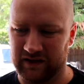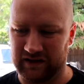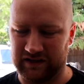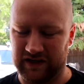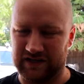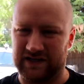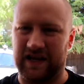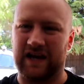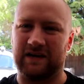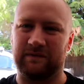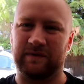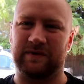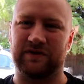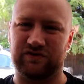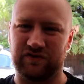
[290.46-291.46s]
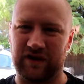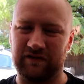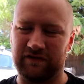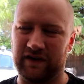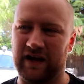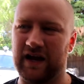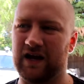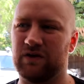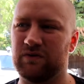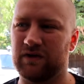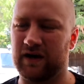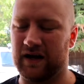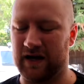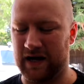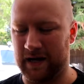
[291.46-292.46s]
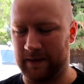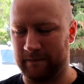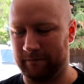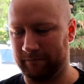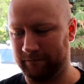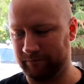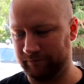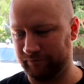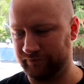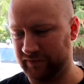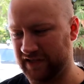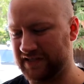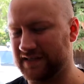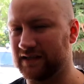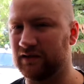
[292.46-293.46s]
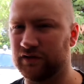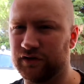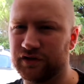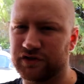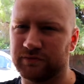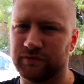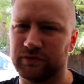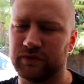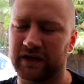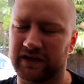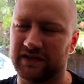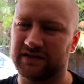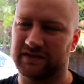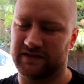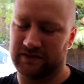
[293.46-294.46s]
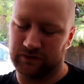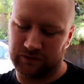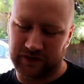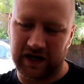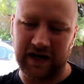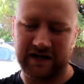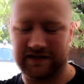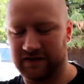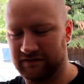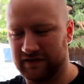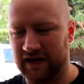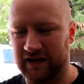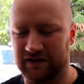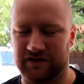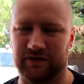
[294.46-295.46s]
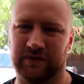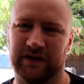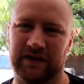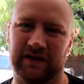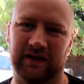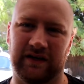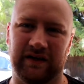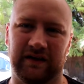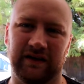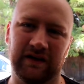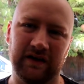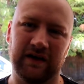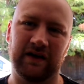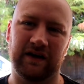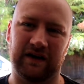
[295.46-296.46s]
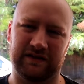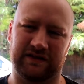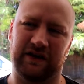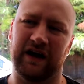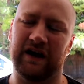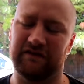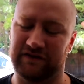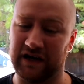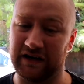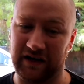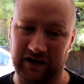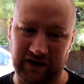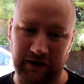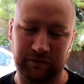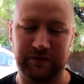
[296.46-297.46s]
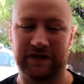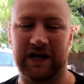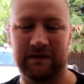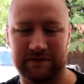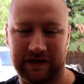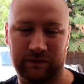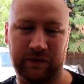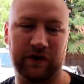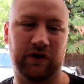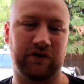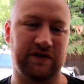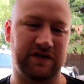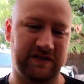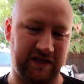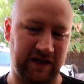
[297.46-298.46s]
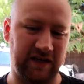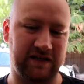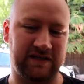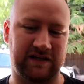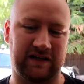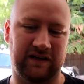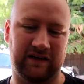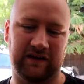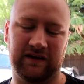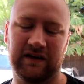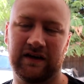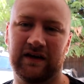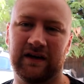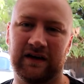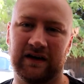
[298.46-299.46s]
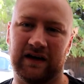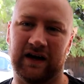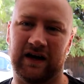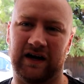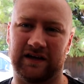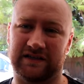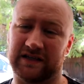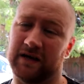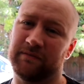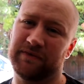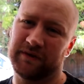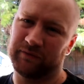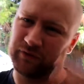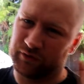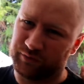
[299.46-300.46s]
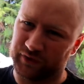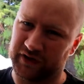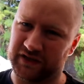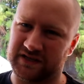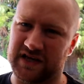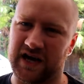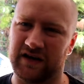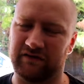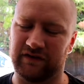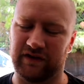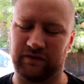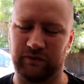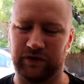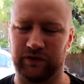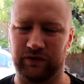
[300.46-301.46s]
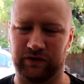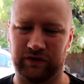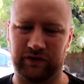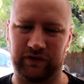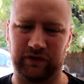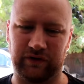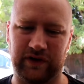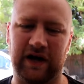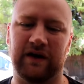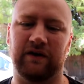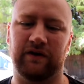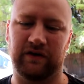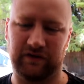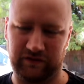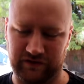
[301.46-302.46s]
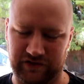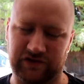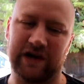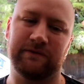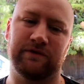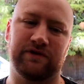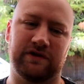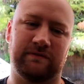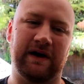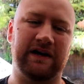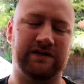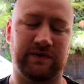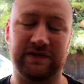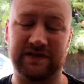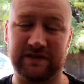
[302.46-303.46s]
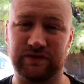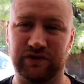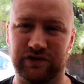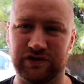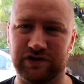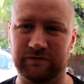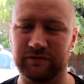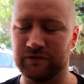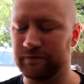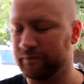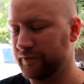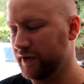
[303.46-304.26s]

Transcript: aluminium tray for now. It's still usable, I can still tie stuff down to it, and so I have done that a couple times. Like we got the seats and sub that I'm going to put inside of it. We all got all that strapped onto the back, so it's still usable.